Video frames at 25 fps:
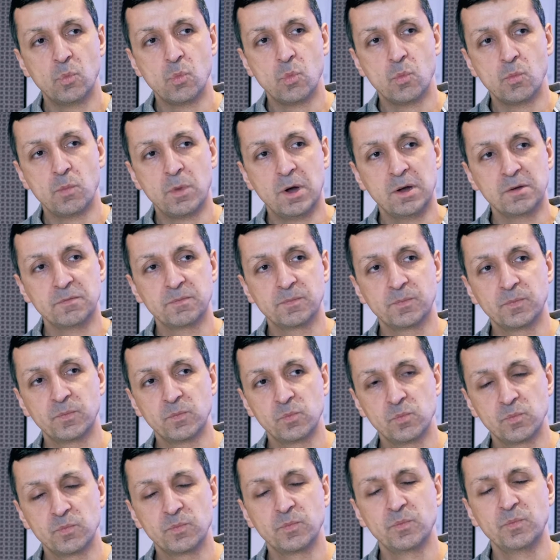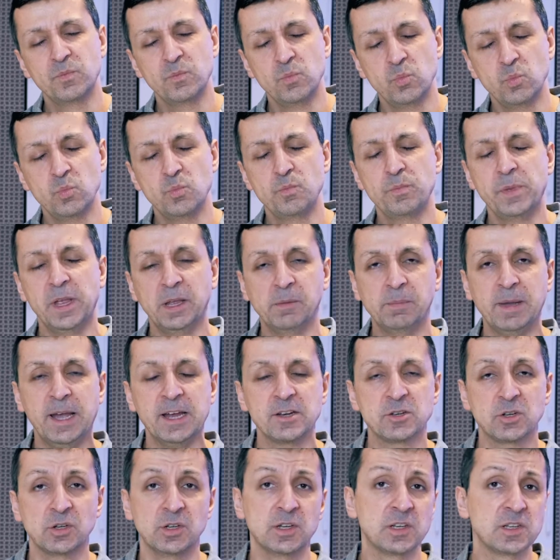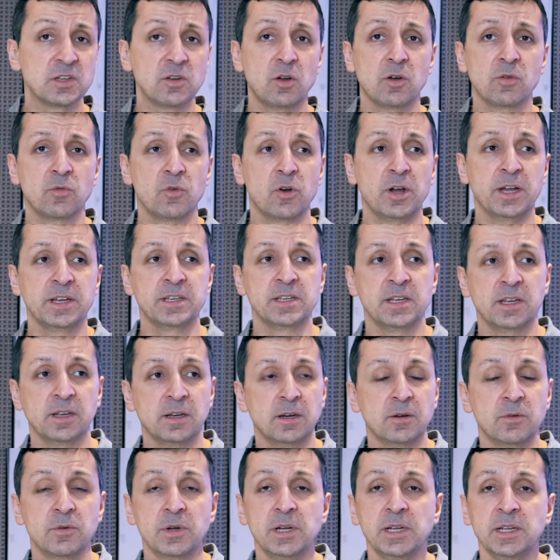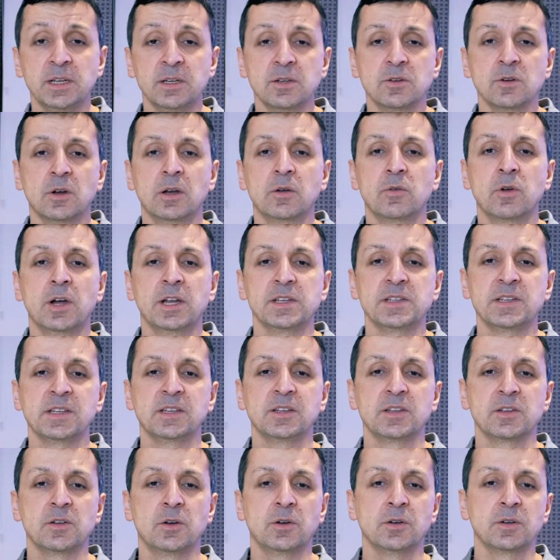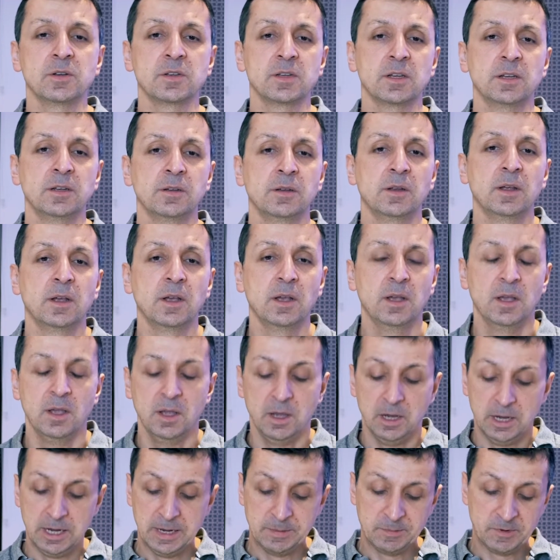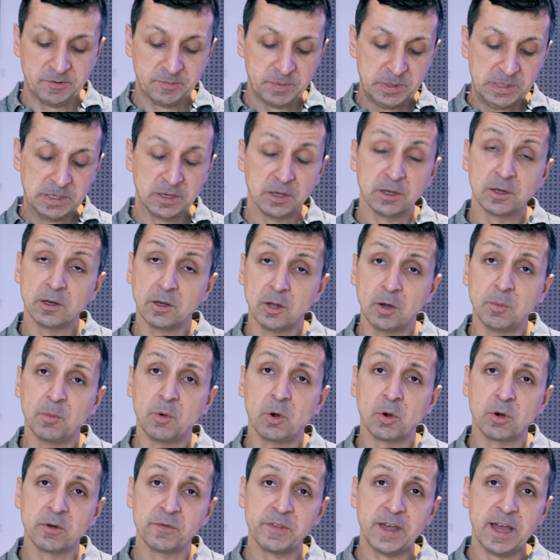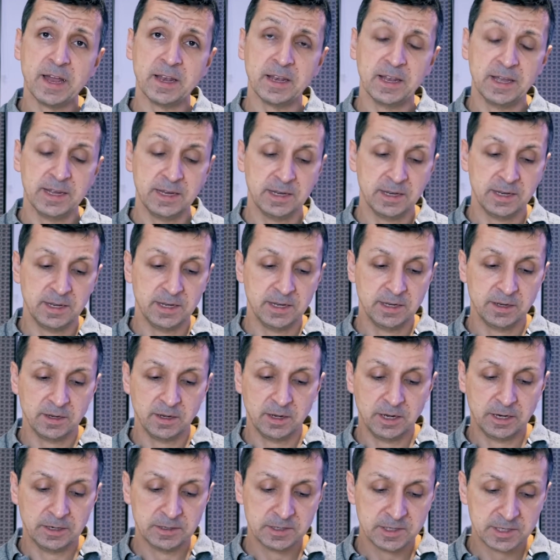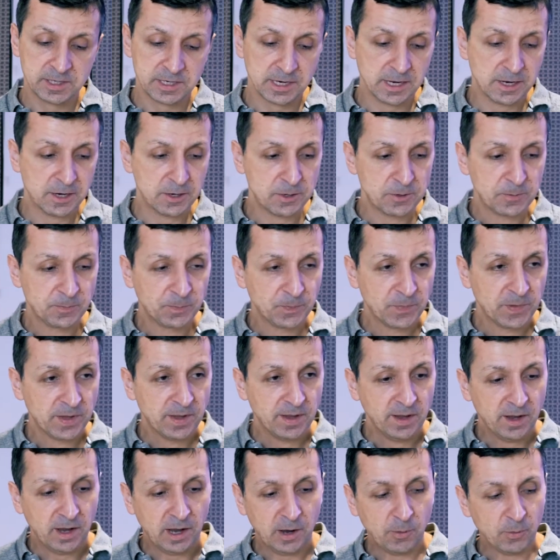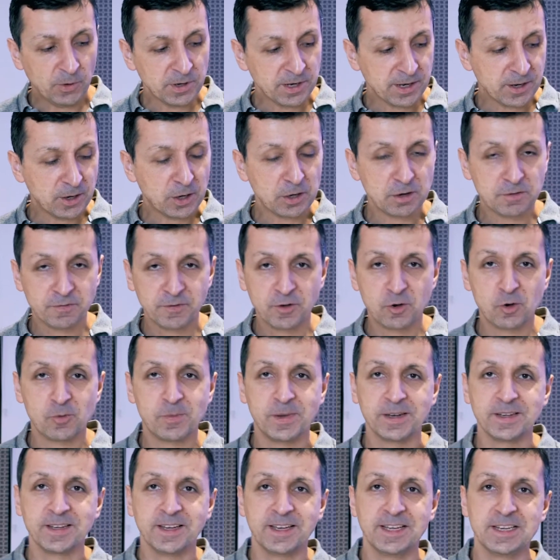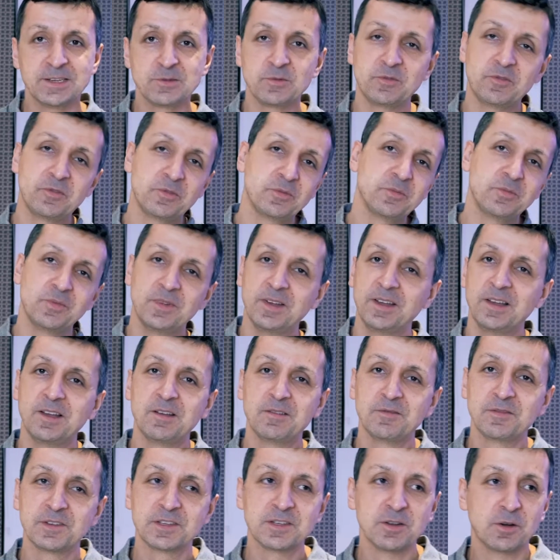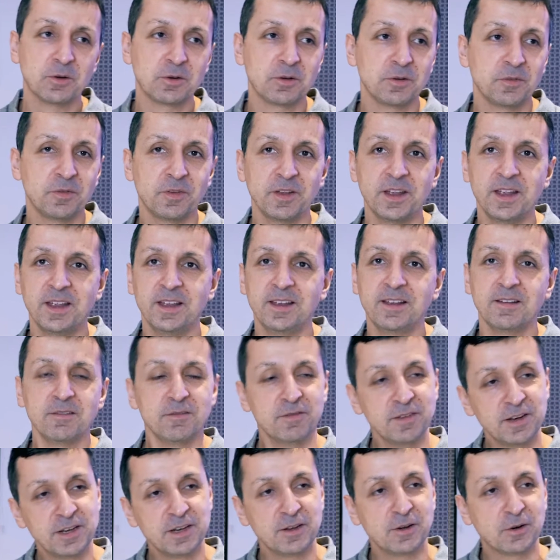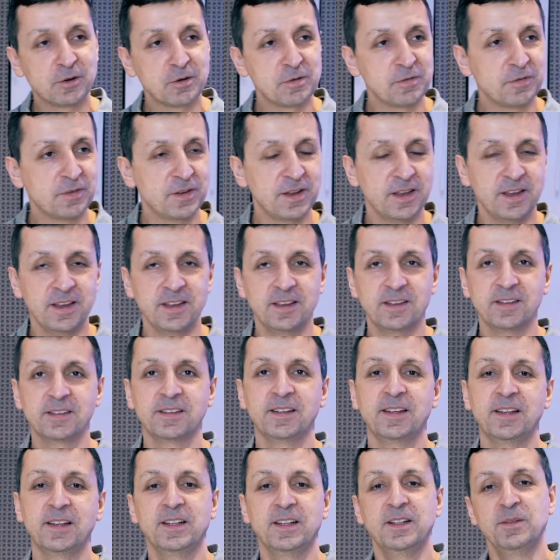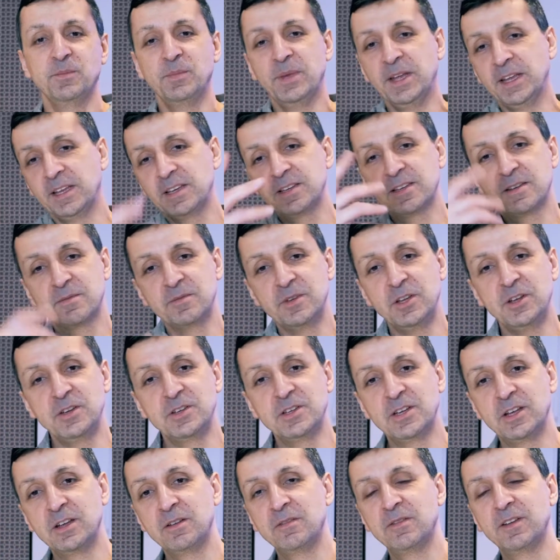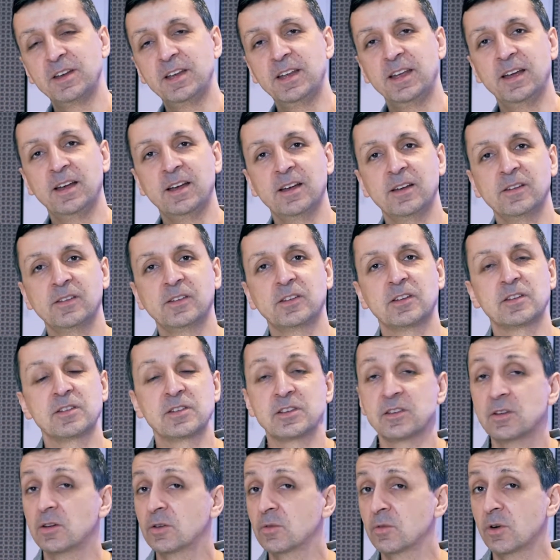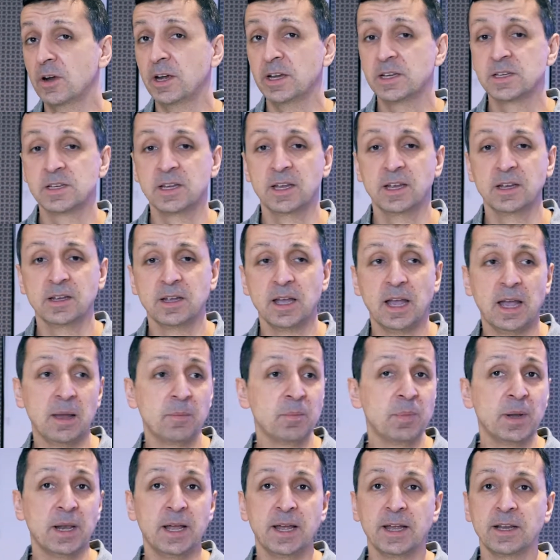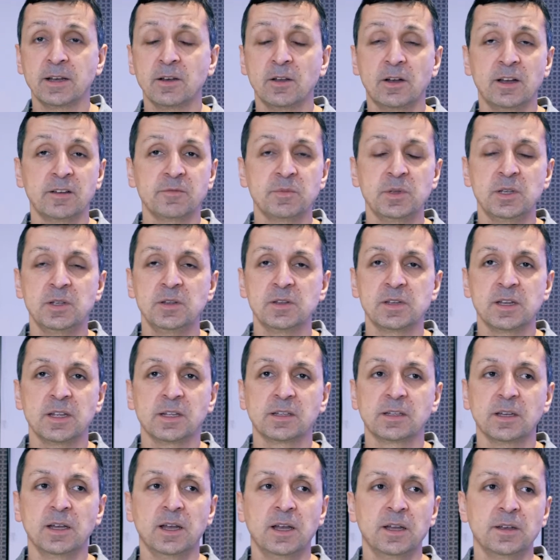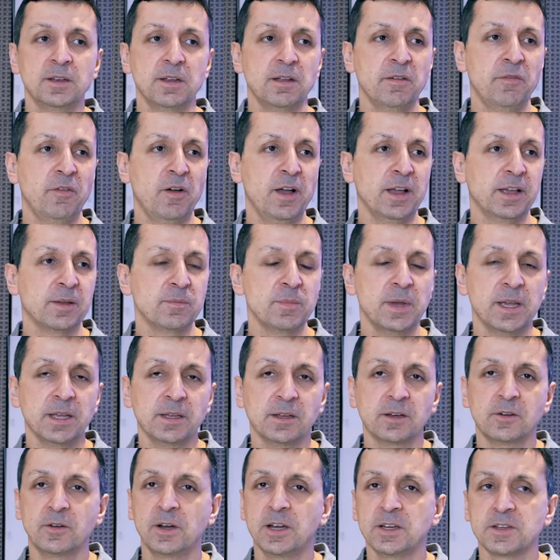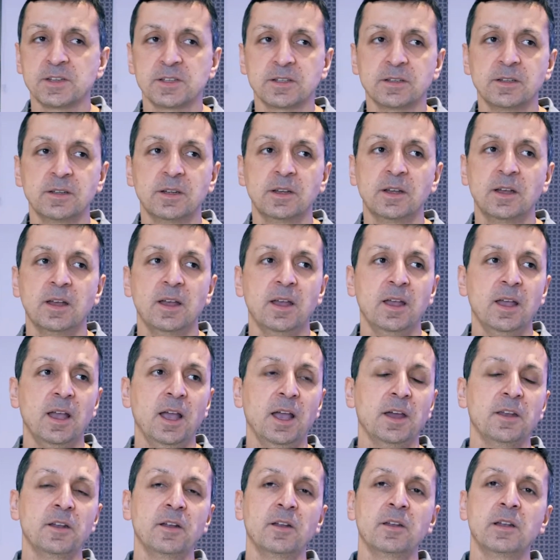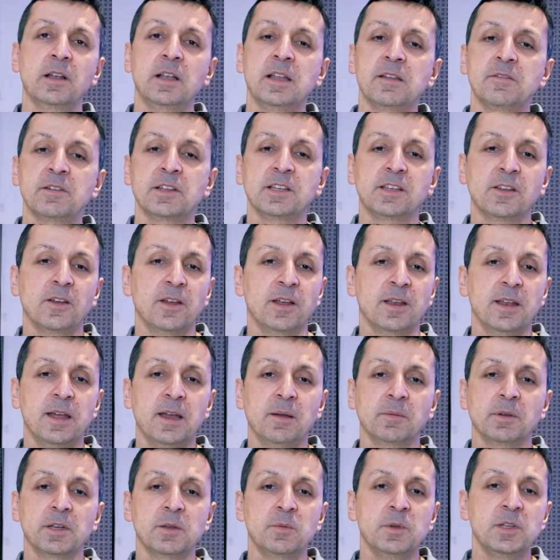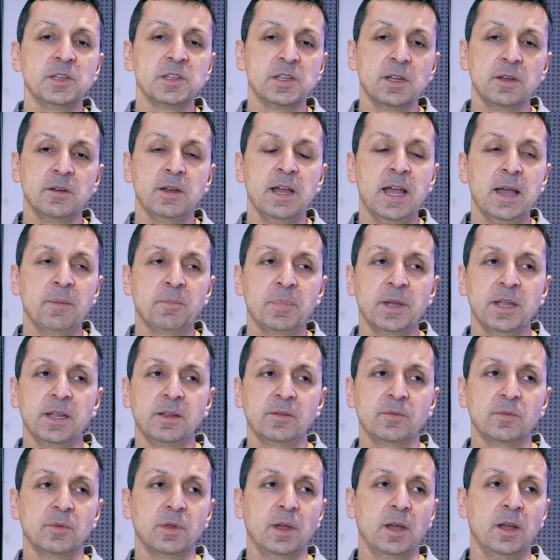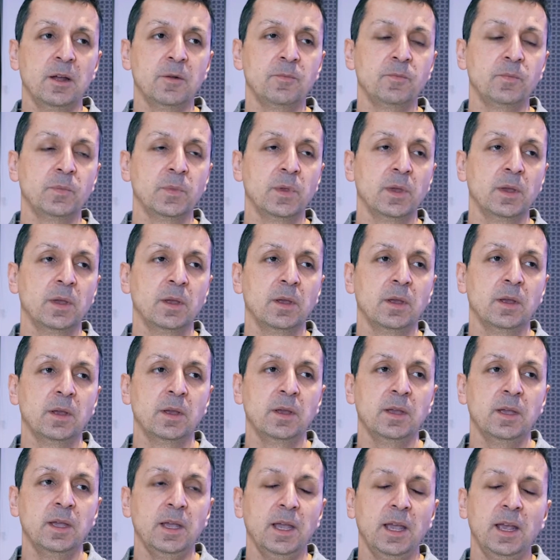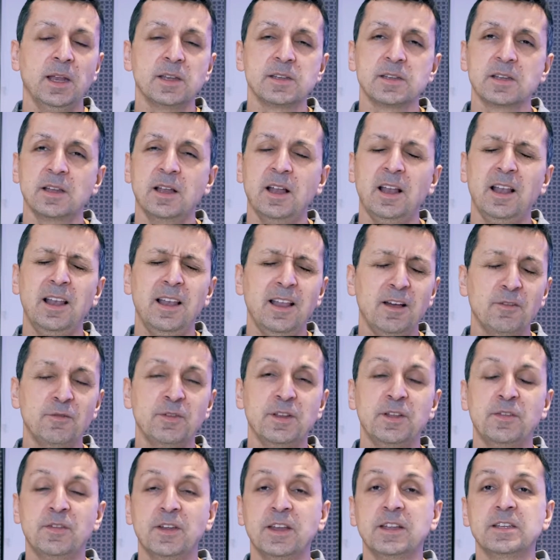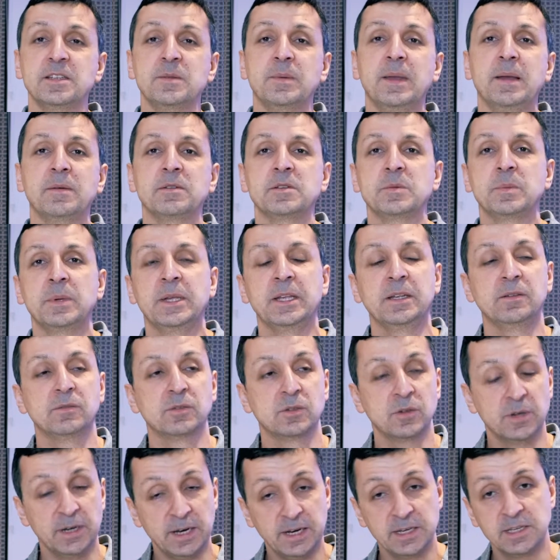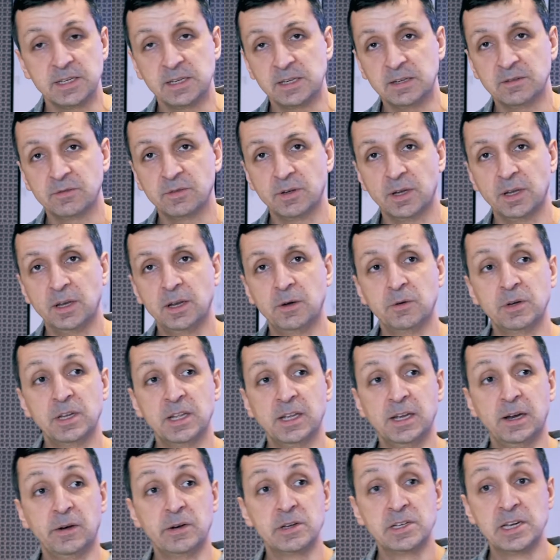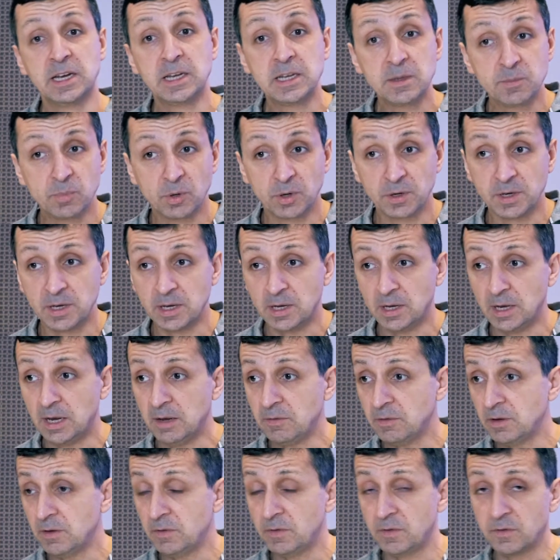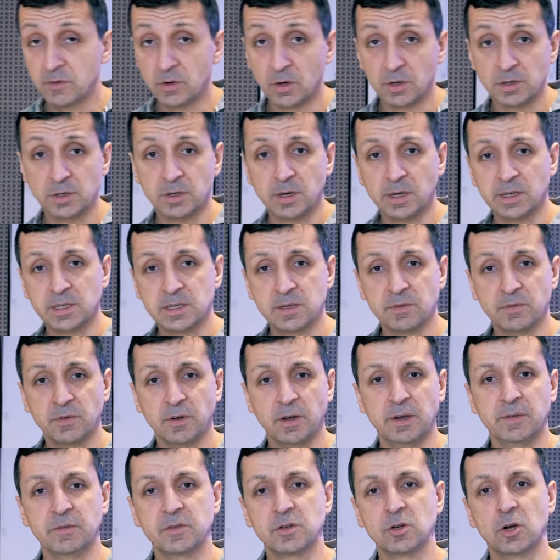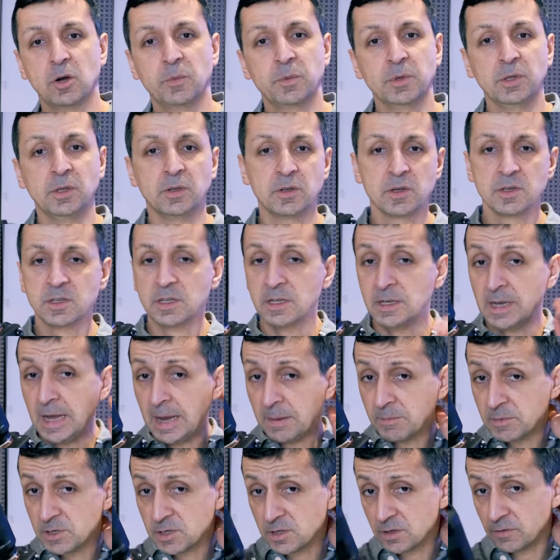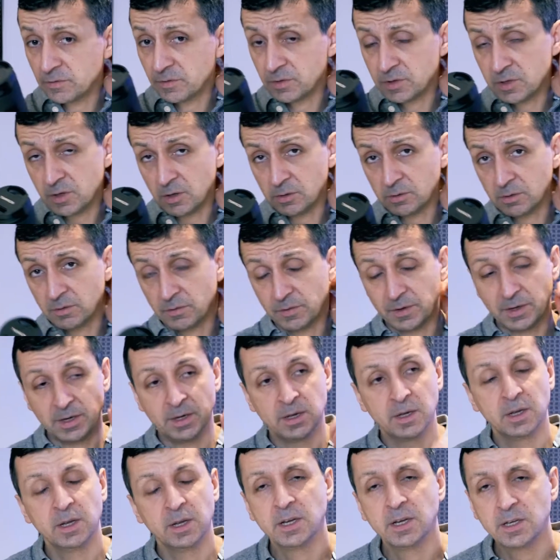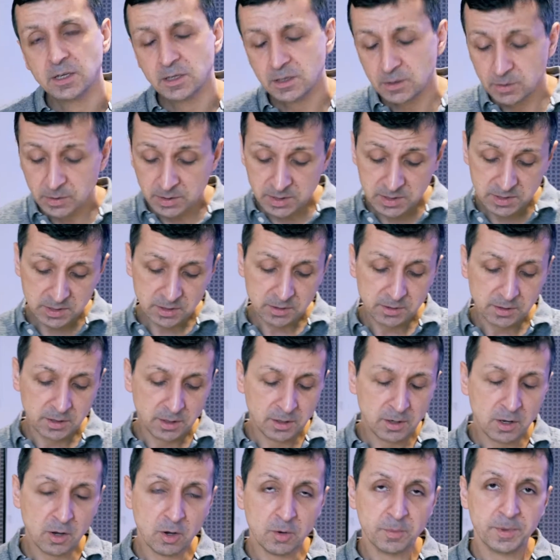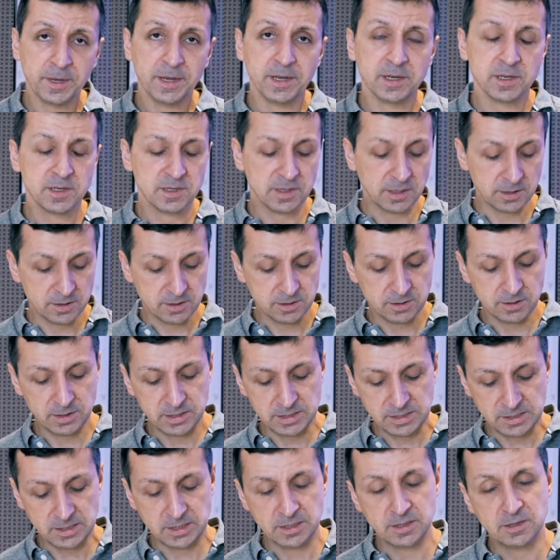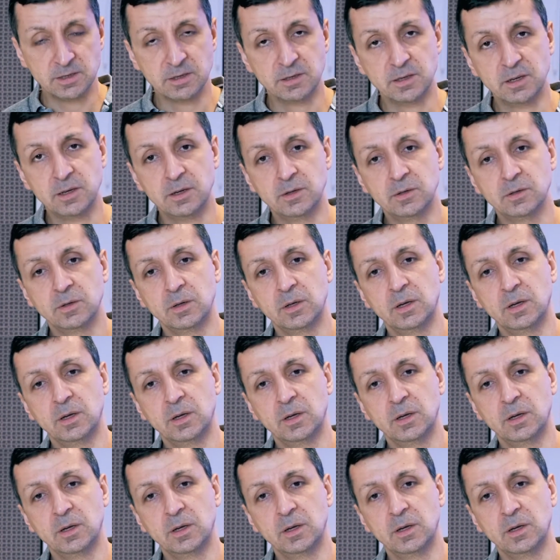My big passion is songwriting. I really enjoy writing songs, and I've been doing a lot more of that lately. And so I want to kind of fill my days with photography, videography, making some YouTube videos, songwriting, and playing live music. And if I can make a crust and earn a living doing that, I'm going to be so happy. It's a lovely thing to be able to be creative, and I would encourage anybody, even if you've got a 9-to-5 job and you're just an amateur photographer, do it as a hobby. It's such a nice thing to do.